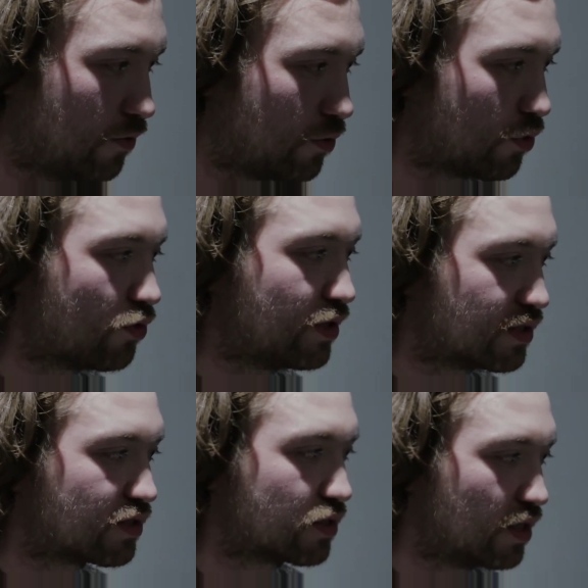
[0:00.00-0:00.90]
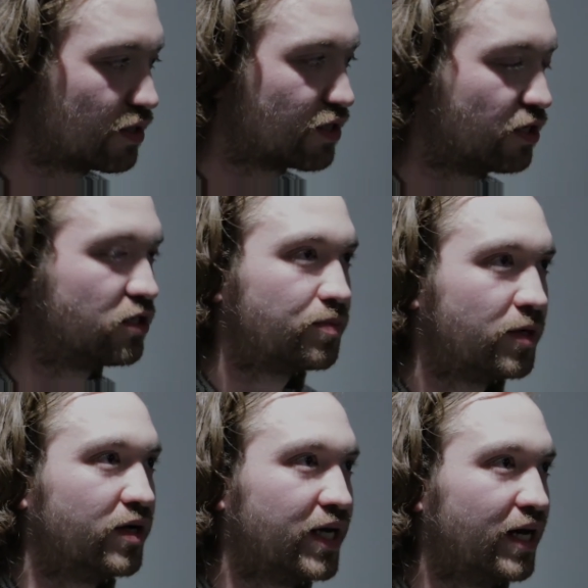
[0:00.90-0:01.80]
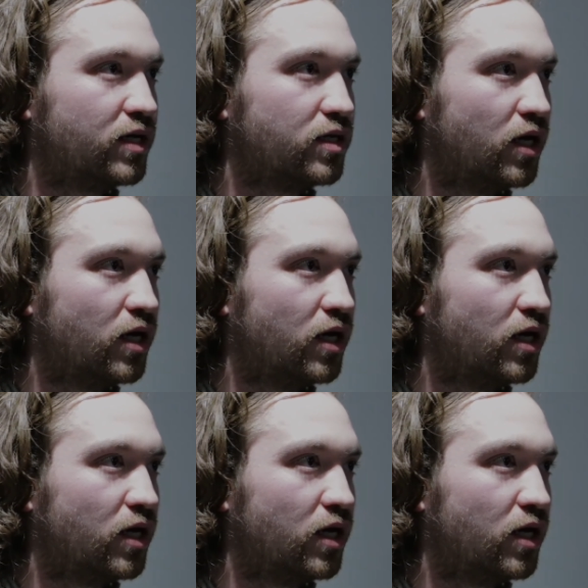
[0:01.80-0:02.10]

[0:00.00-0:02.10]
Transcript: There is a certain spirit, yeah.